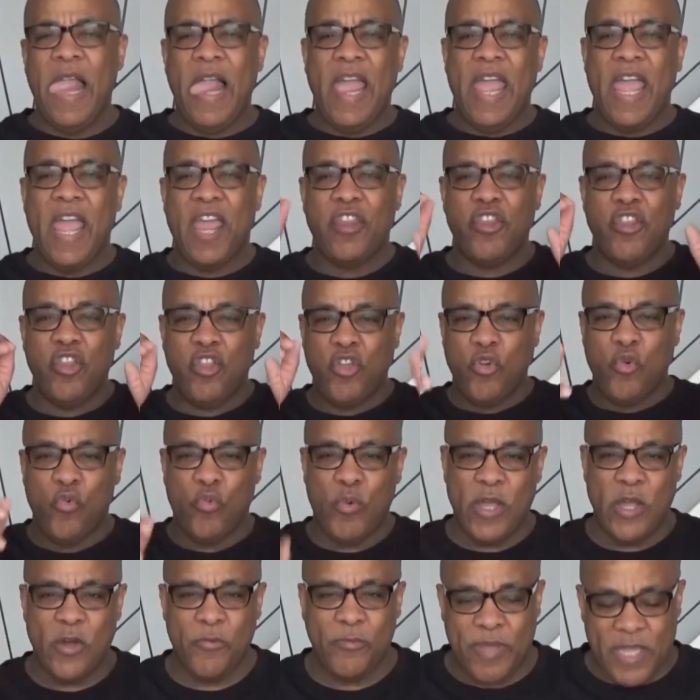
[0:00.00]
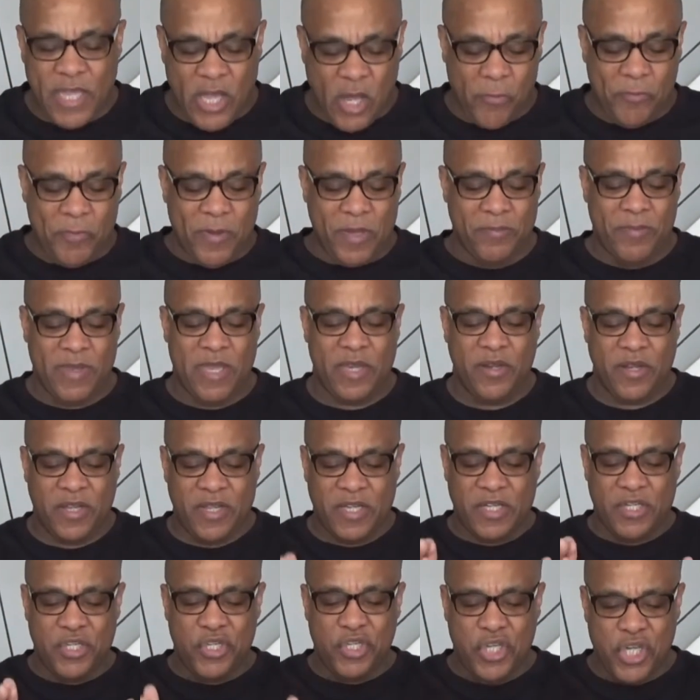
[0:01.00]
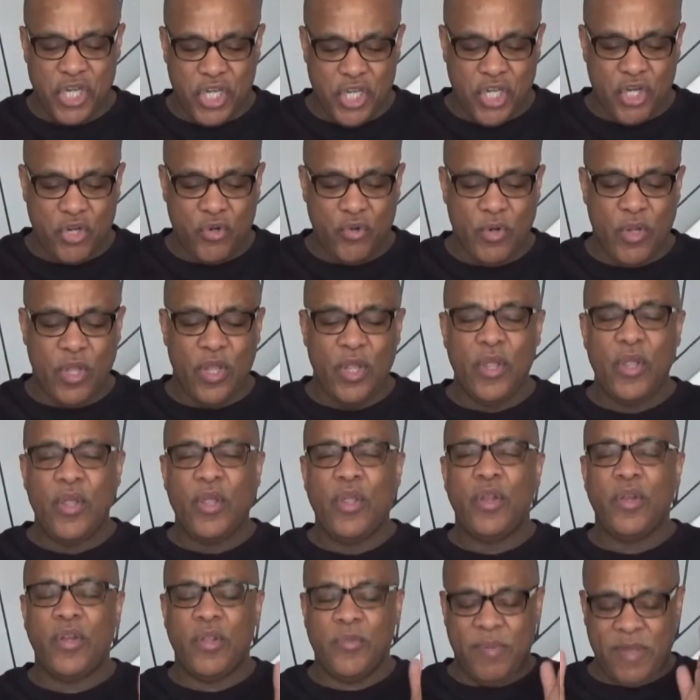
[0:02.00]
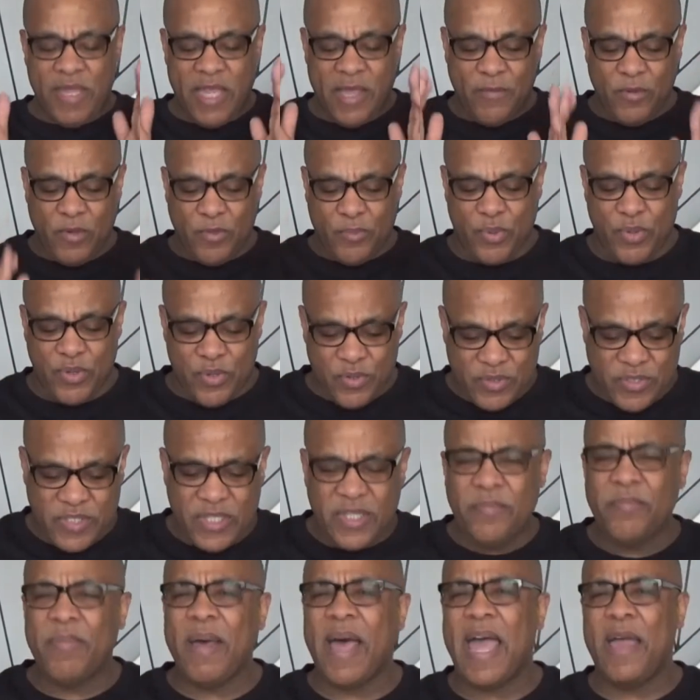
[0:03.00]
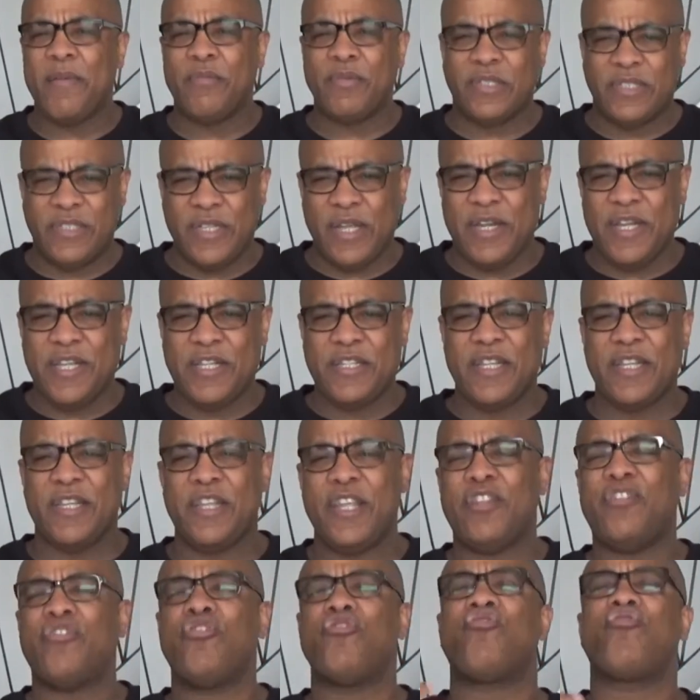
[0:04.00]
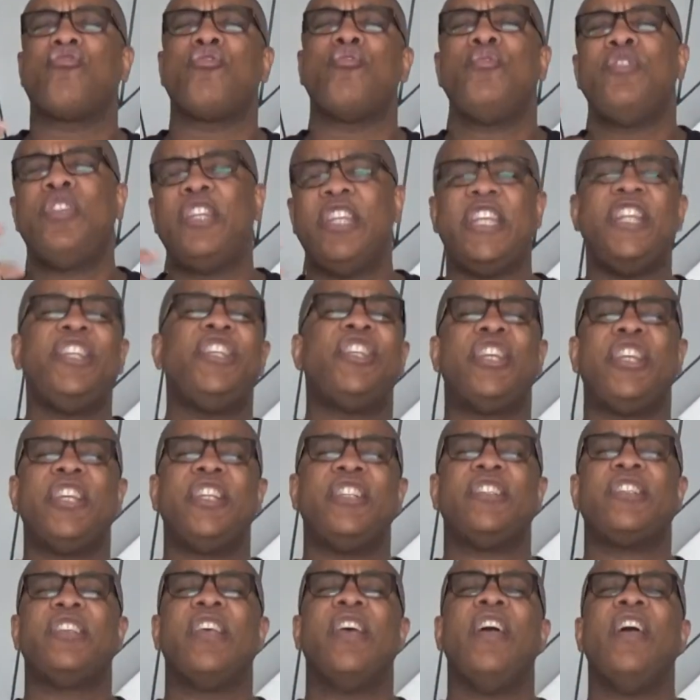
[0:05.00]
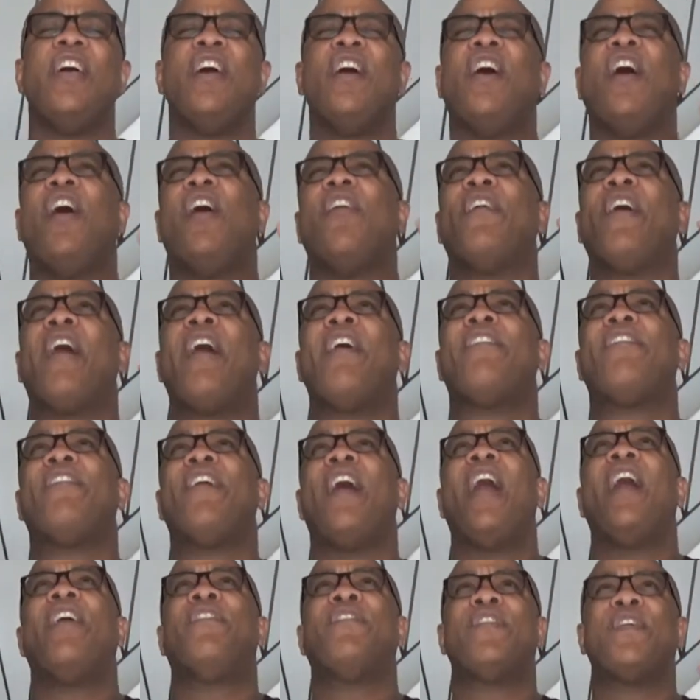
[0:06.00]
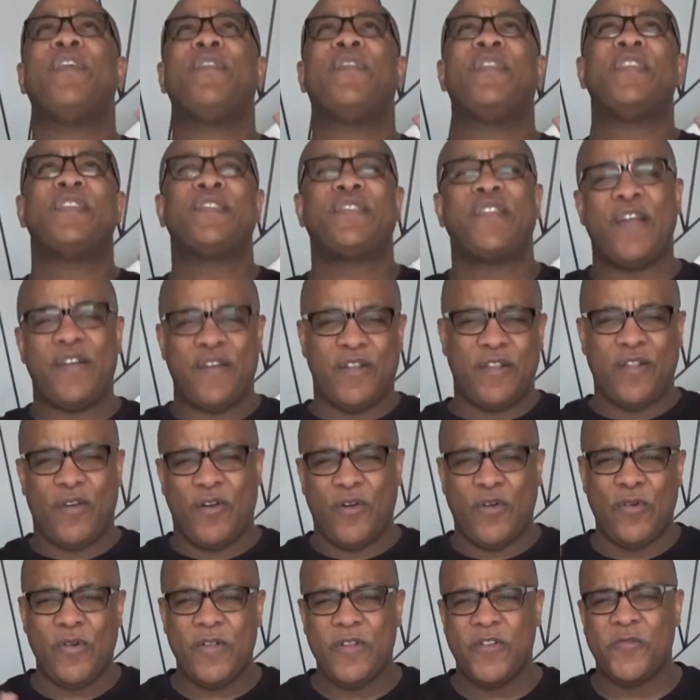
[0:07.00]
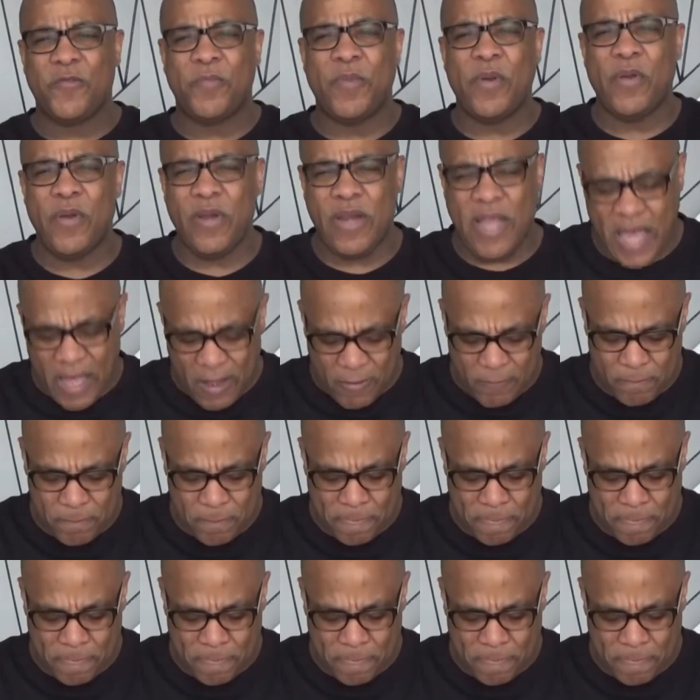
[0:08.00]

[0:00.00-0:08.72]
And you will be helping me to continue to be able to produce these Bible studies and get the true teachings of our Father, the Son, and the Holy Spirit out.